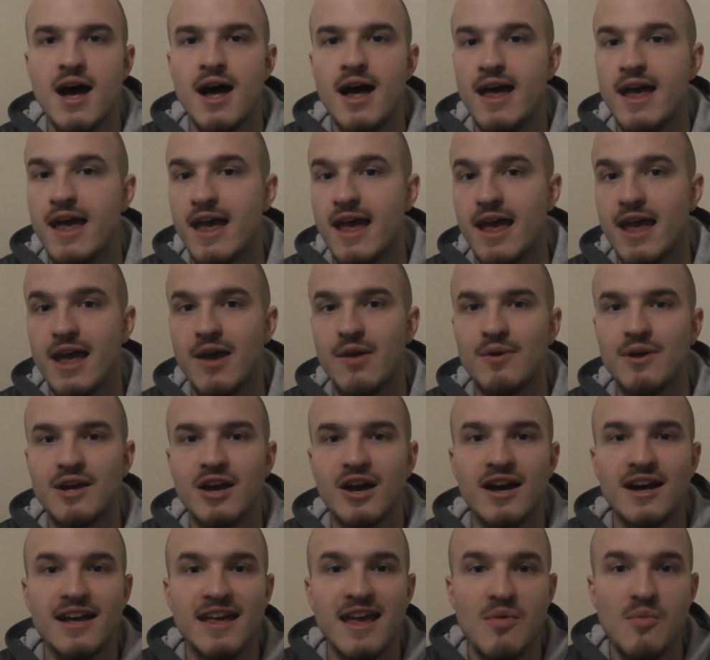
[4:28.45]
Here we
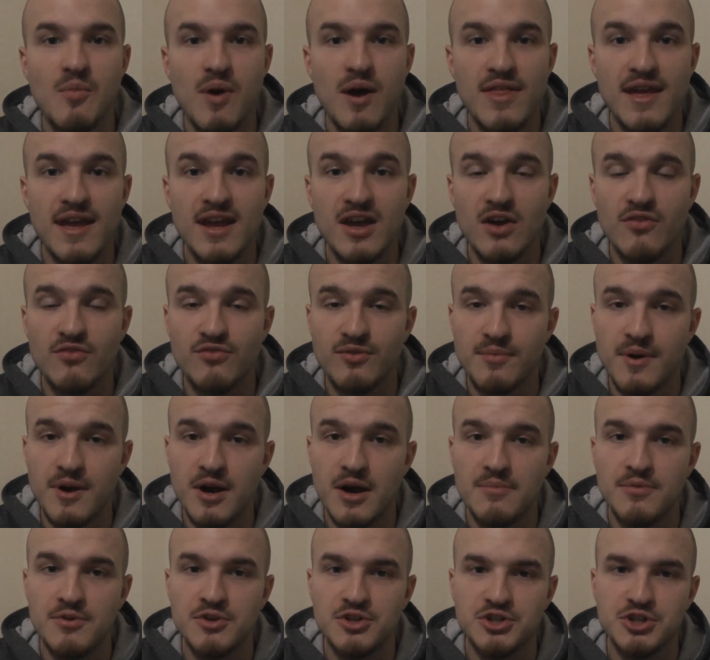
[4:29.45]
go again. Where they go from
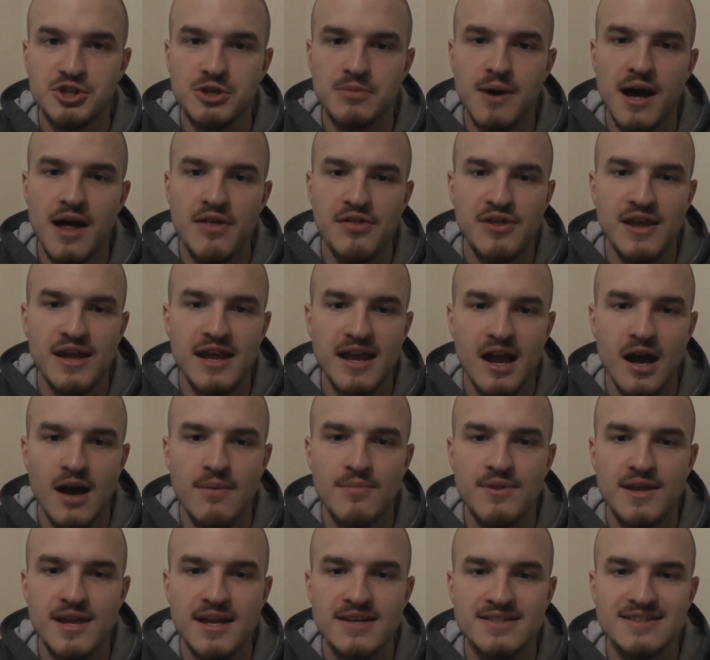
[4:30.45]
here, I'm not sure, but I think
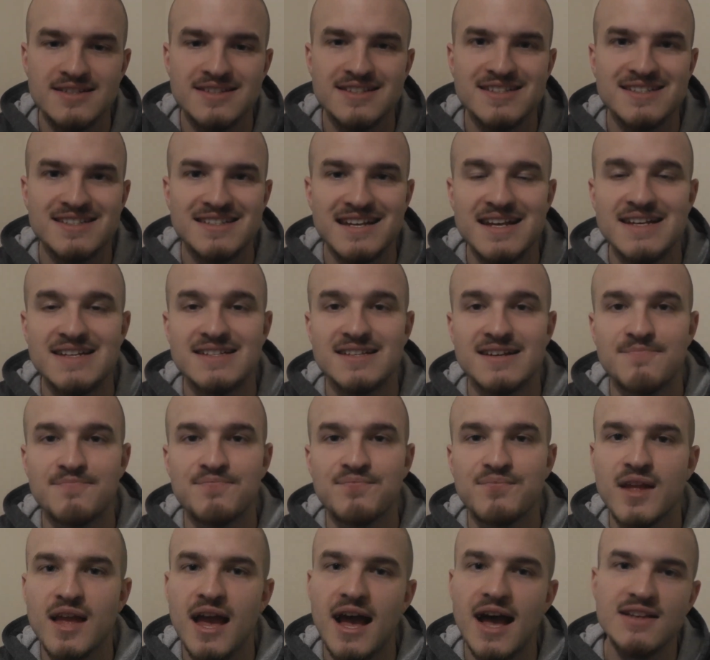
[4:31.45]
come the end of the
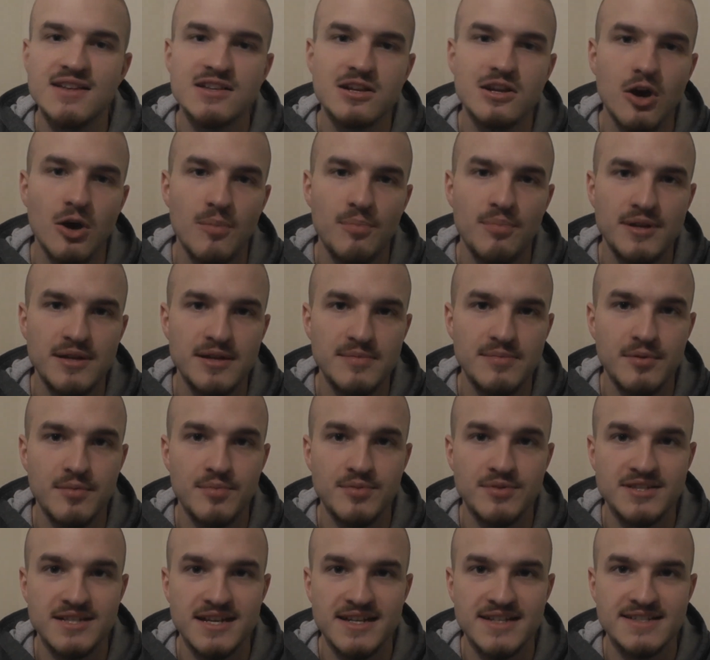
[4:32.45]
season, as a lot of people
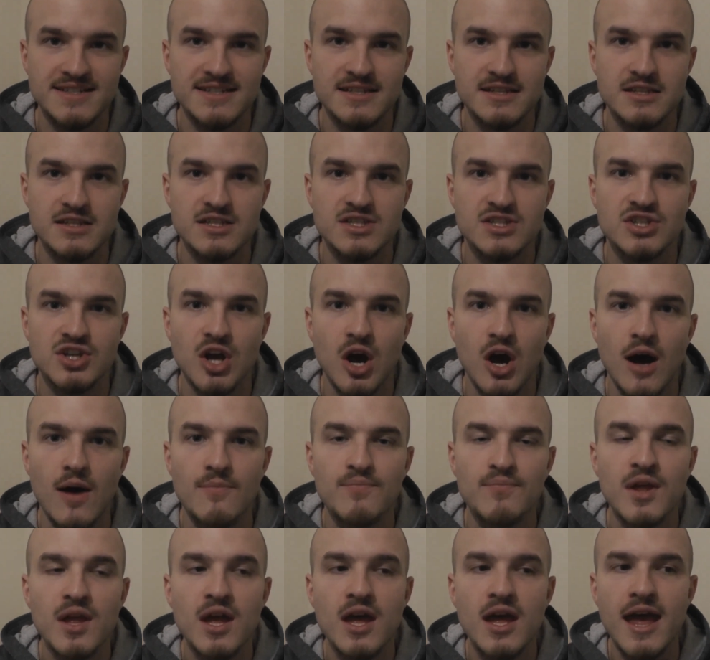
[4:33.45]
predicted at the
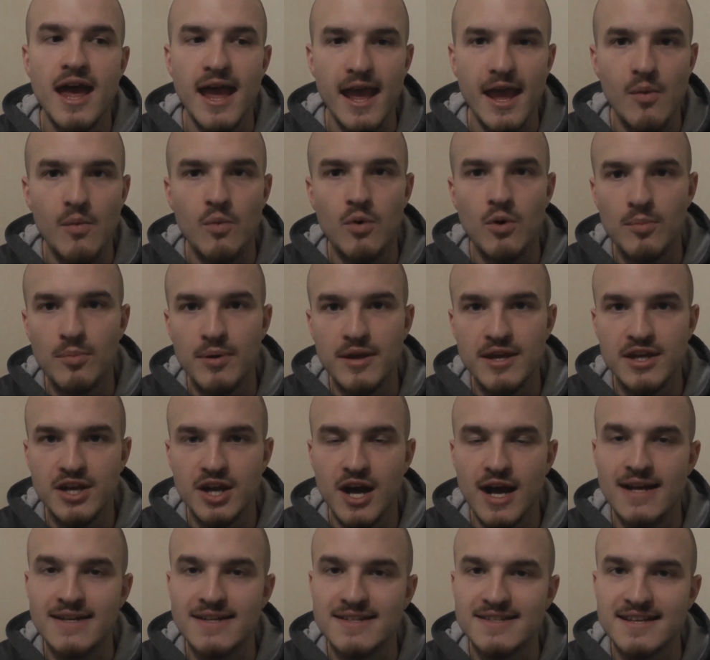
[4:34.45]
start, it will be
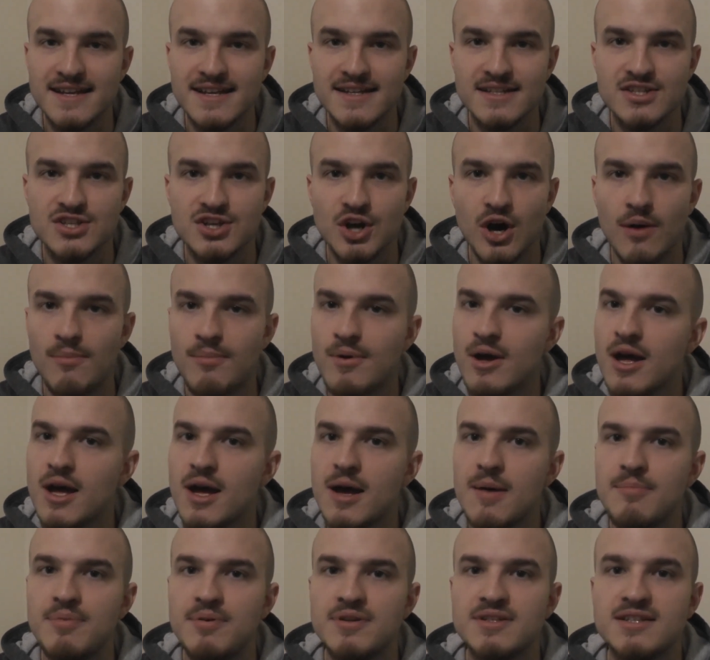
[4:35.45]
United sitting top.
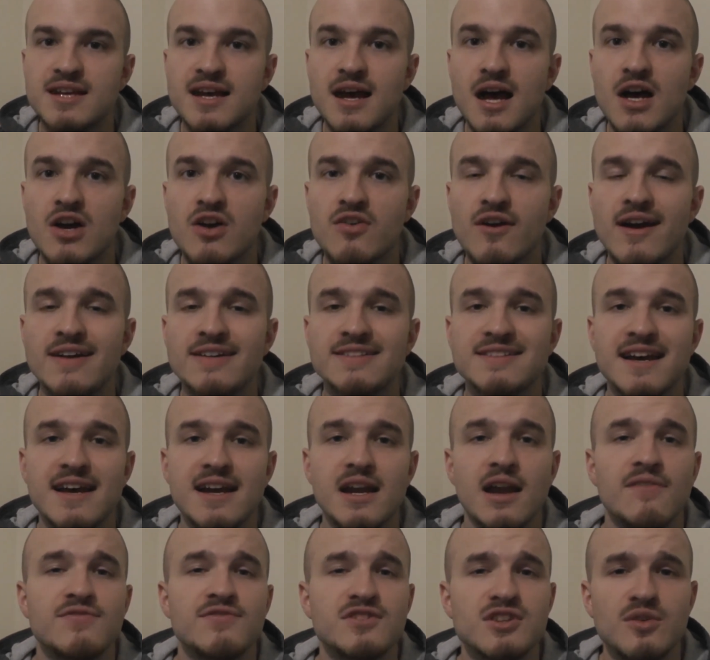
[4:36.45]
But a great day.
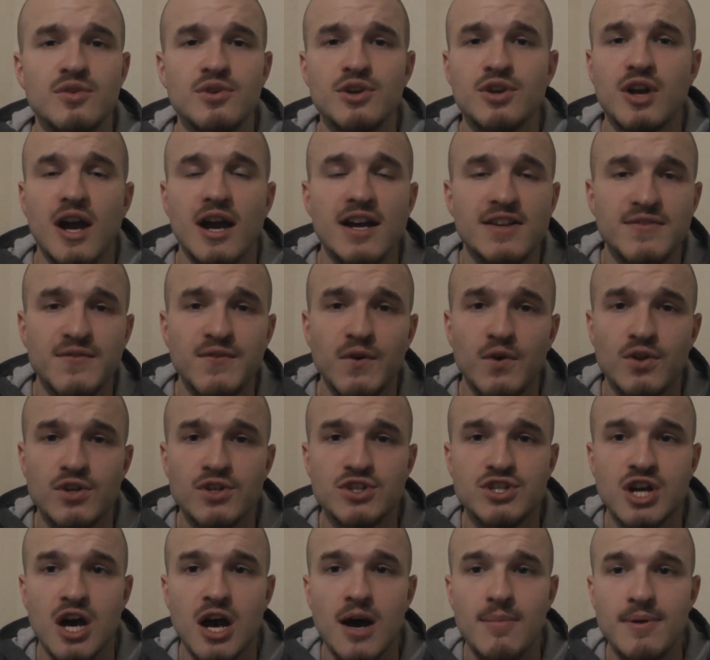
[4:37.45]
I'd love to know what you guys thought
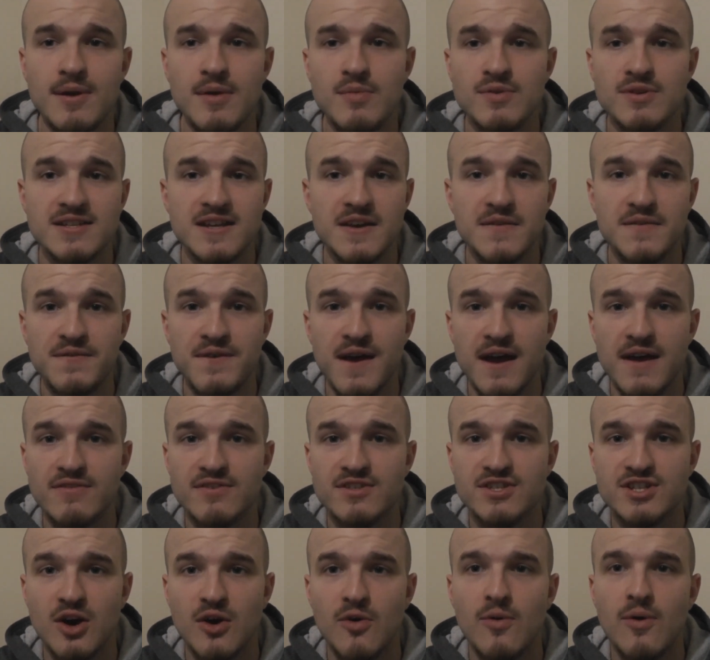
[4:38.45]
of the derby. Was it a fair
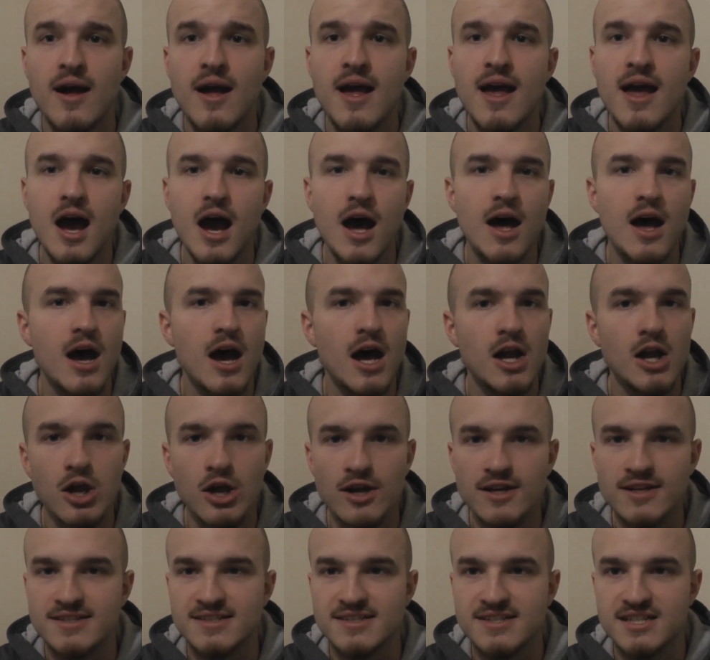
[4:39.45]
result? A
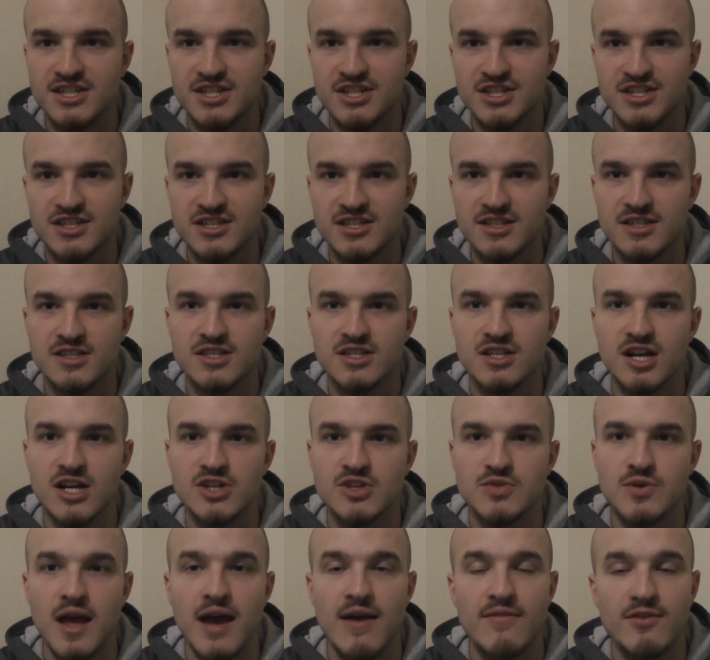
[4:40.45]
lot of decisions to
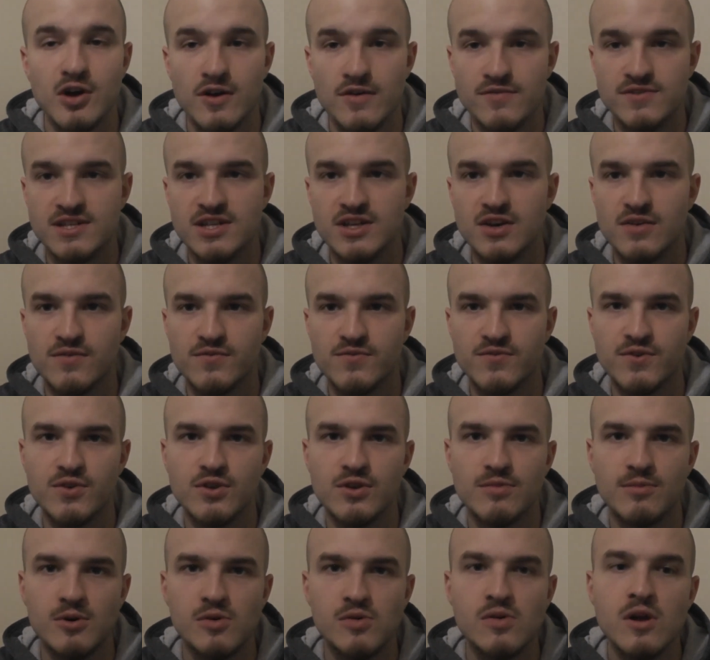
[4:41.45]
discuss. We haven't obviously gone through
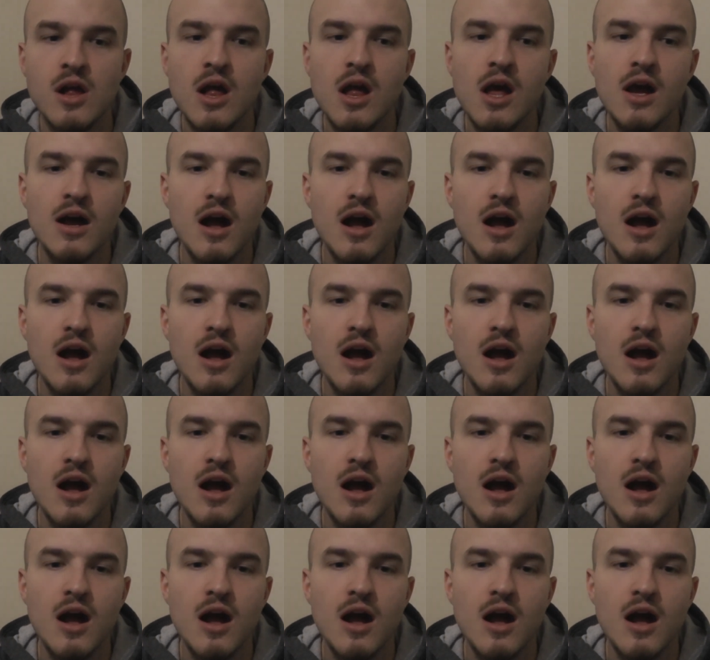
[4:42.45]
them all.